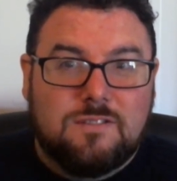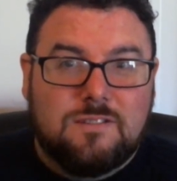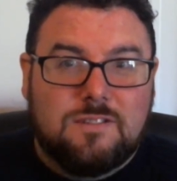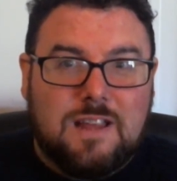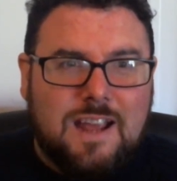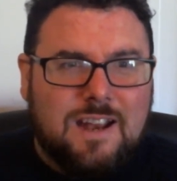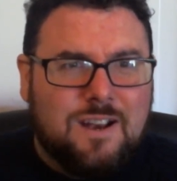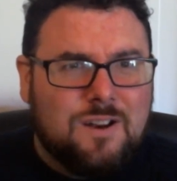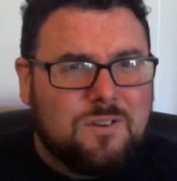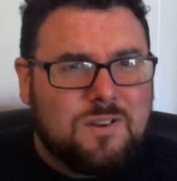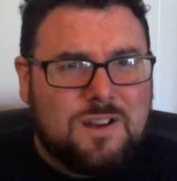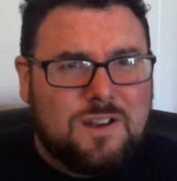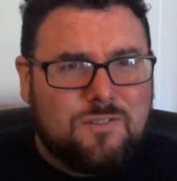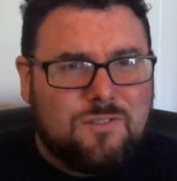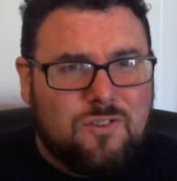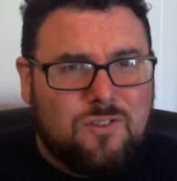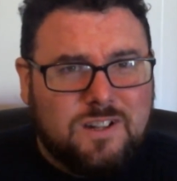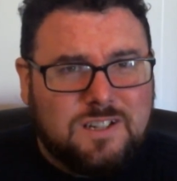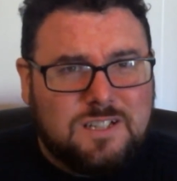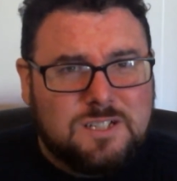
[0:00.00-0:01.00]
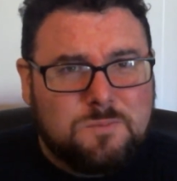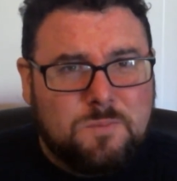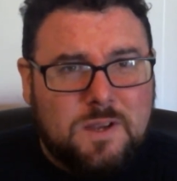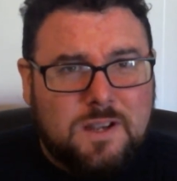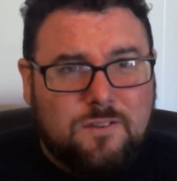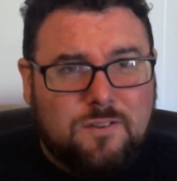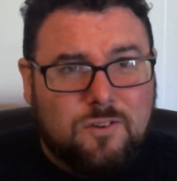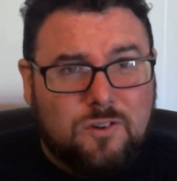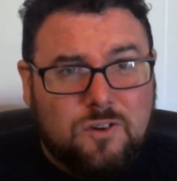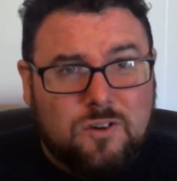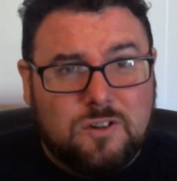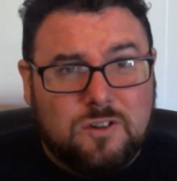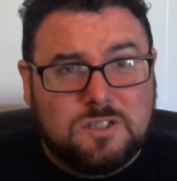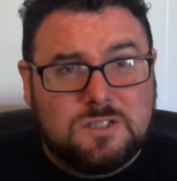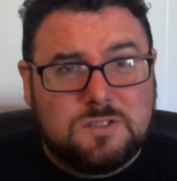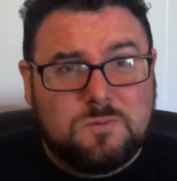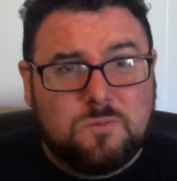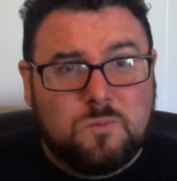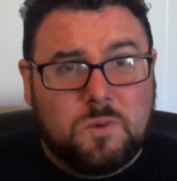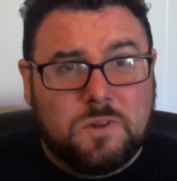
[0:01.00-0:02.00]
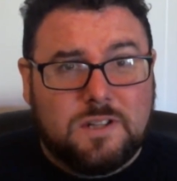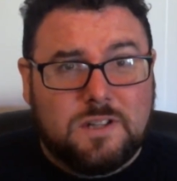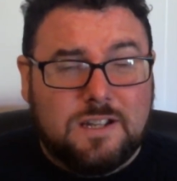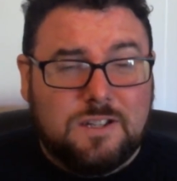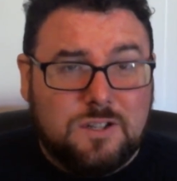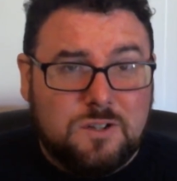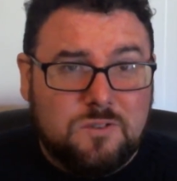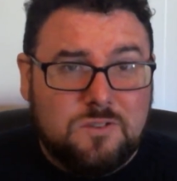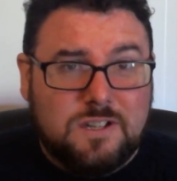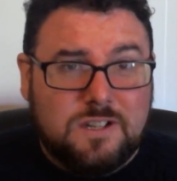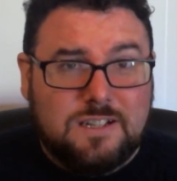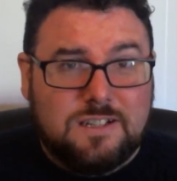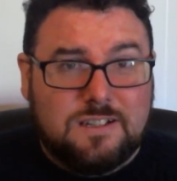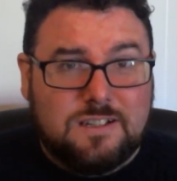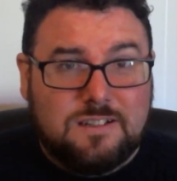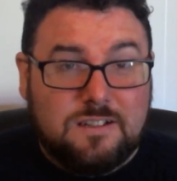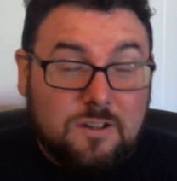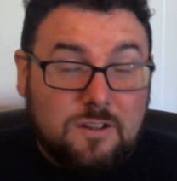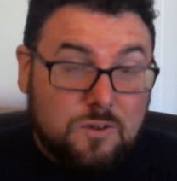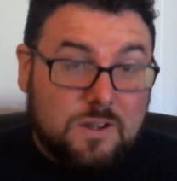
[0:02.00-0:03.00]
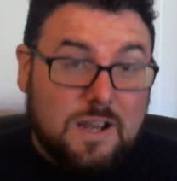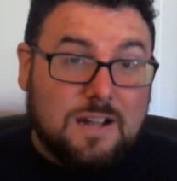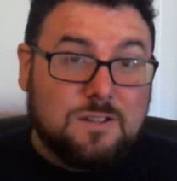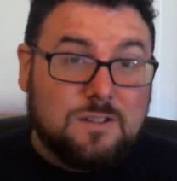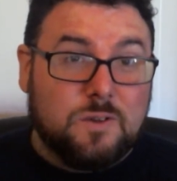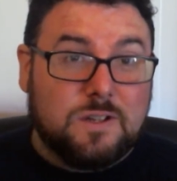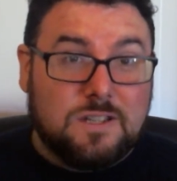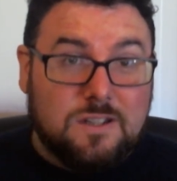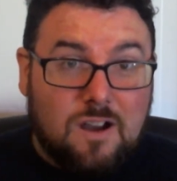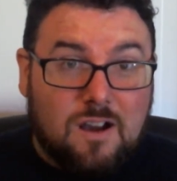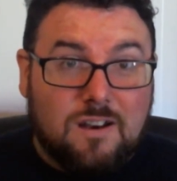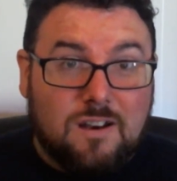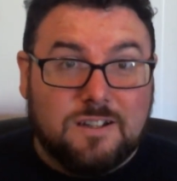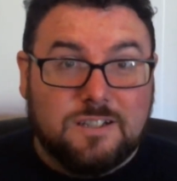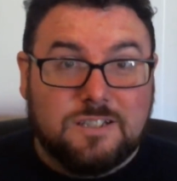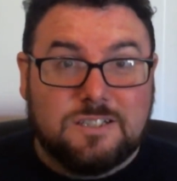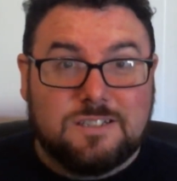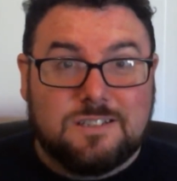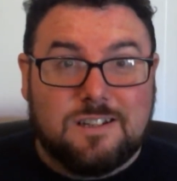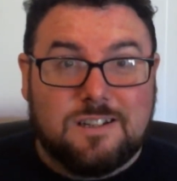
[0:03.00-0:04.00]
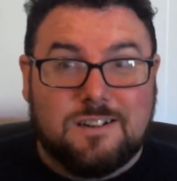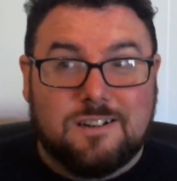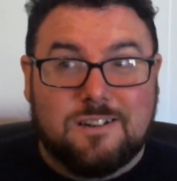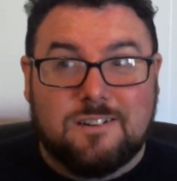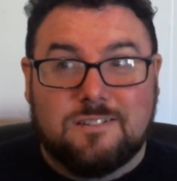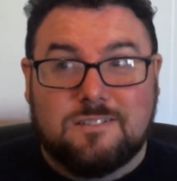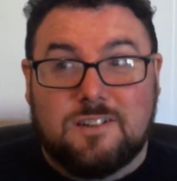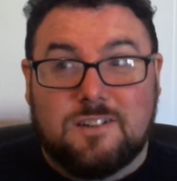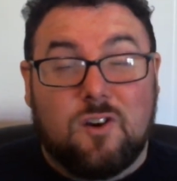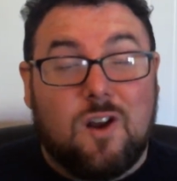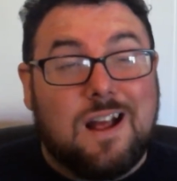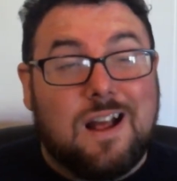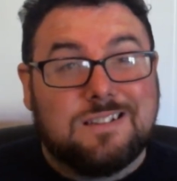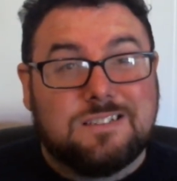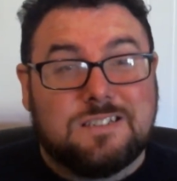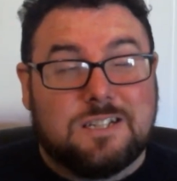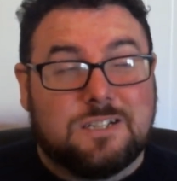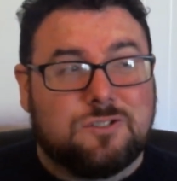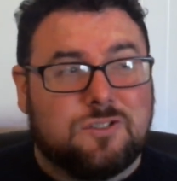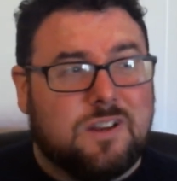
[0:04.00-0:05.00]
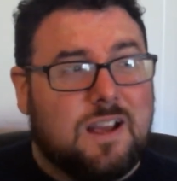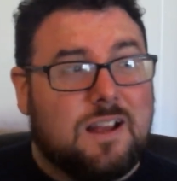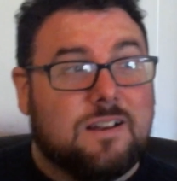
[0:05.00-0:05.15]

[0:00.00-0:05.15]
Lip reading: they don't have a right to speak for us, but they do get to acknowledge their ancestry.